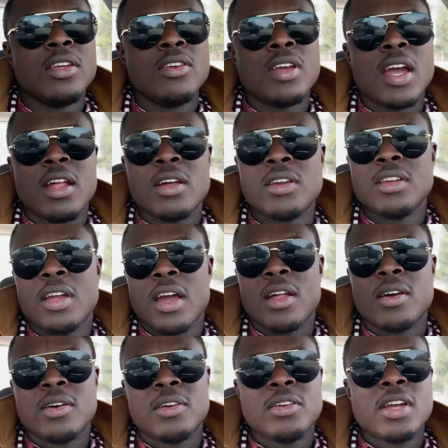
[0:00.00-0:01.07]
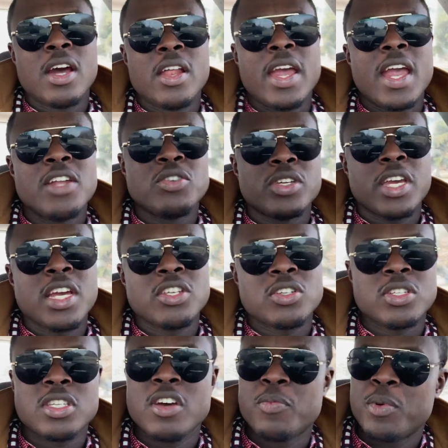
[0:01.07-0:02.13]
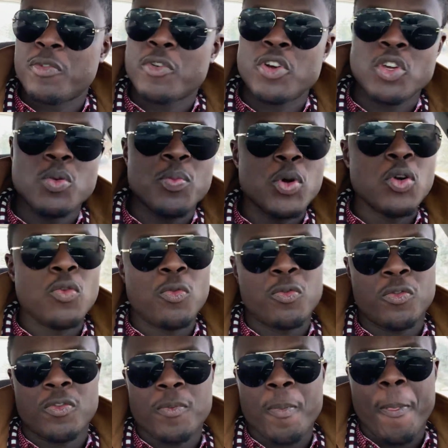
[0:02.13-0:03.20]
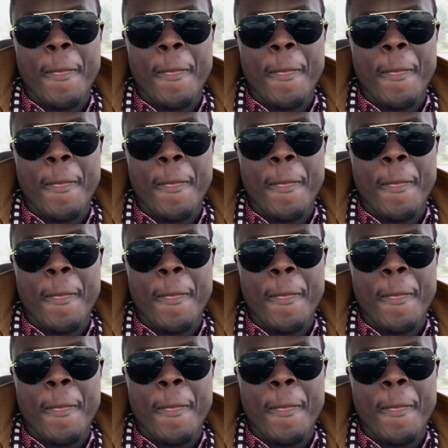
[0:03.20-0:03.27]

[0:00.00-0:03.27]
You gotta educate yourself before you move.